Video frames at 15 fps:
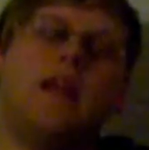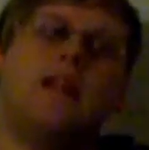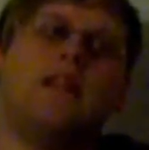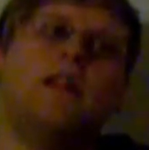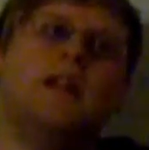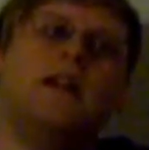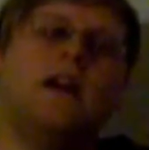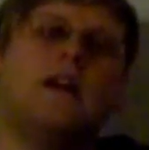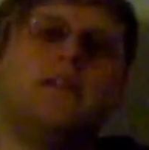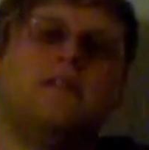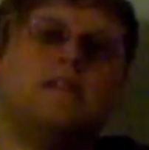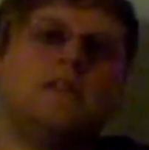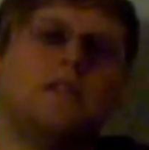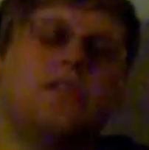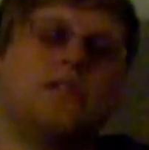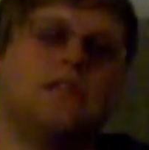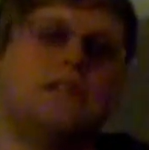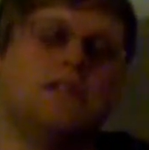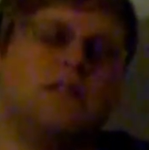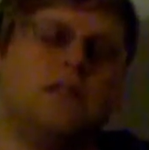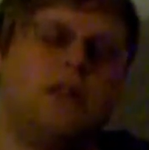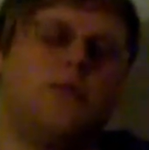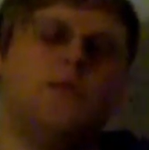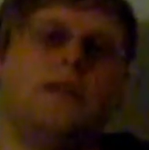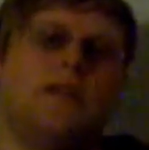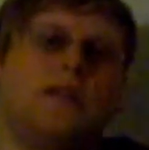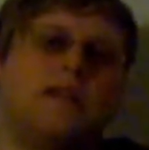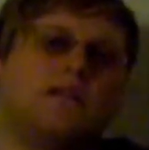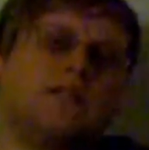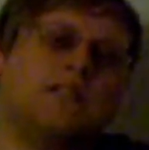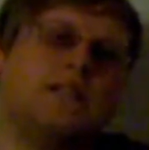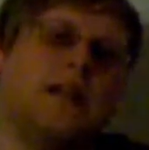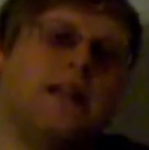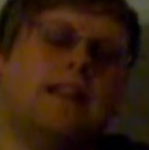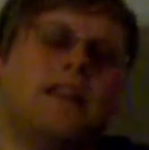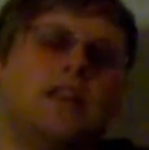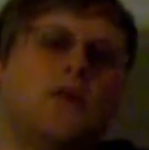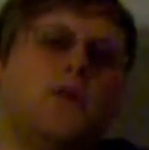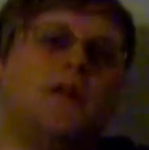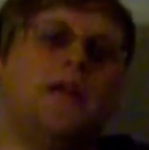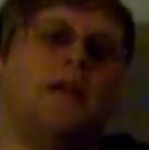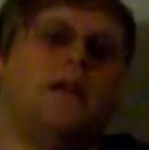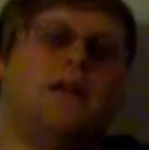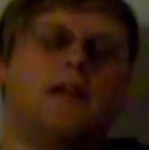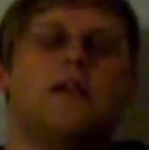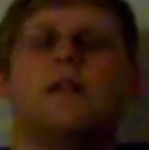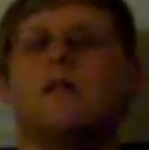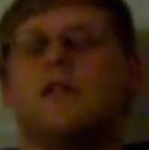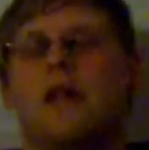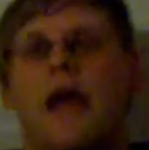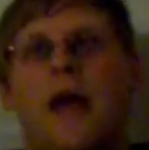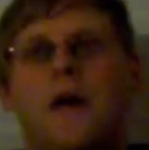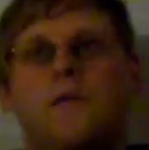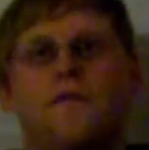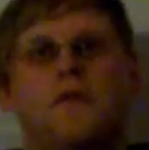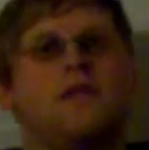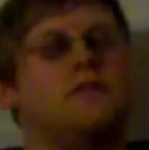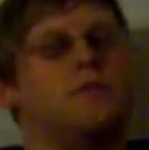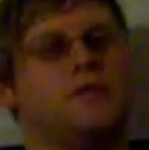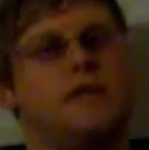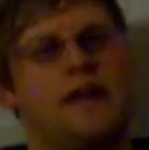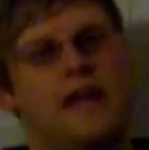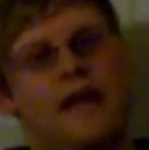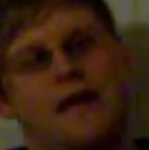And the guns look slightly unique, and the outfits, which I